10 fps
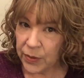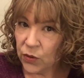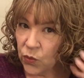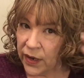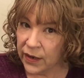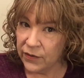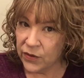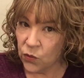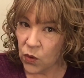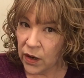but the weight
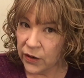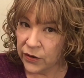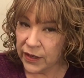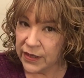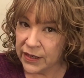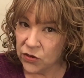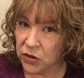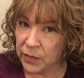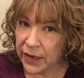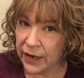of the water that's still
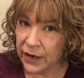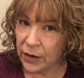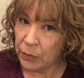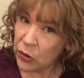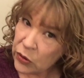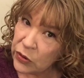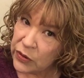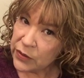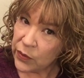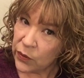in my hair
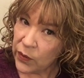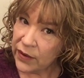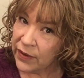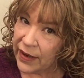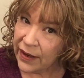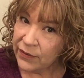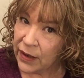pulls what wave I have